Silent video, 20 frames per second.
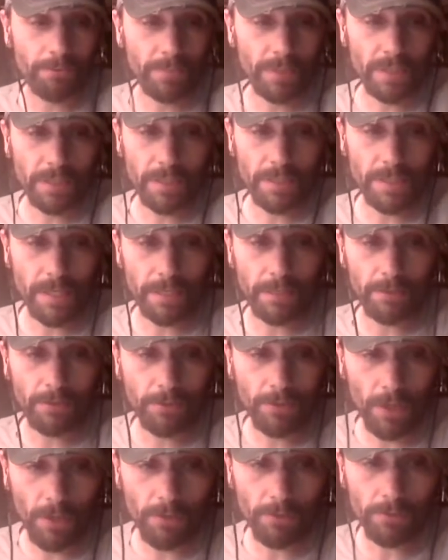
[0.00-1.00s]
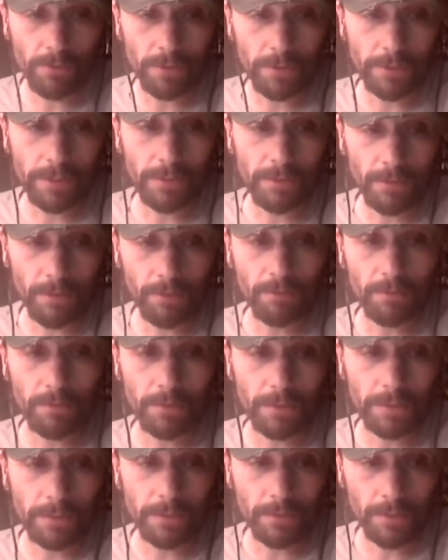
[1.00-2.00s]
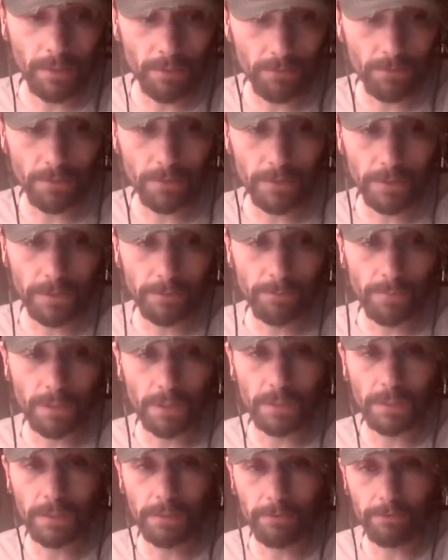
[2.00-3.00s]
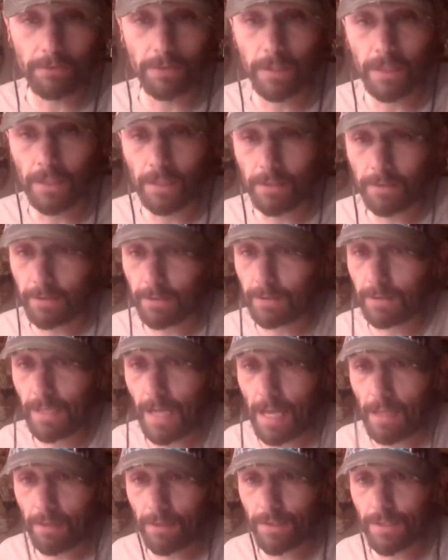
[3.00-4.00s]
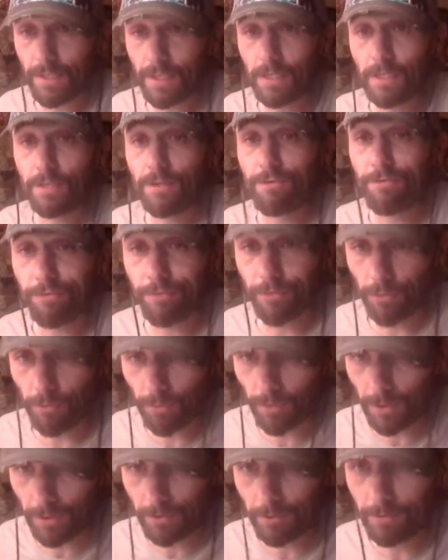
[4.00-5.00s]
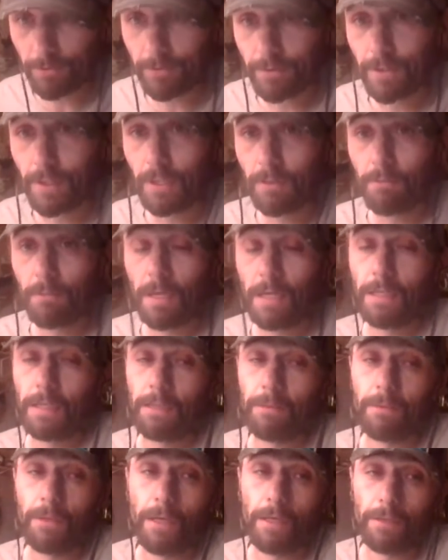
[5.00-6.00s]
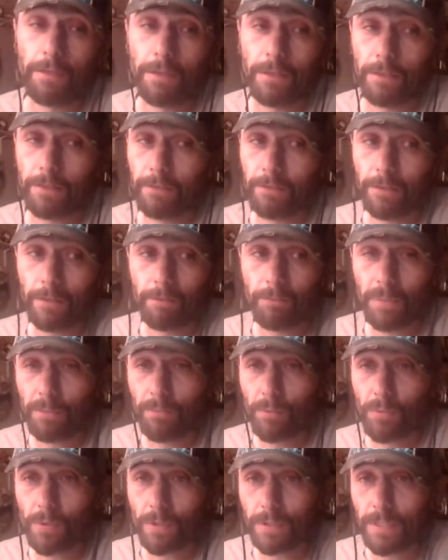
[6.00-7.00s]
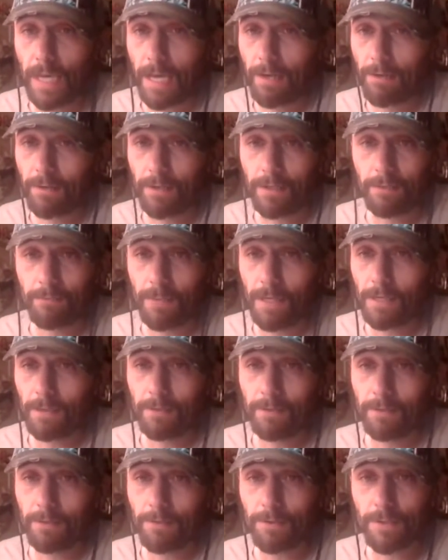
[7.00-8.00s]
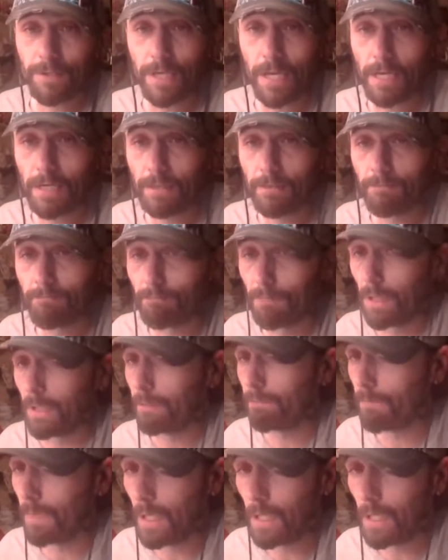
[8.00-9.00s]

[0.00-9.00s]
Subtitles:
one because I totally believe that Dallas is for real. And I think that people are down on them. I don't understand it, but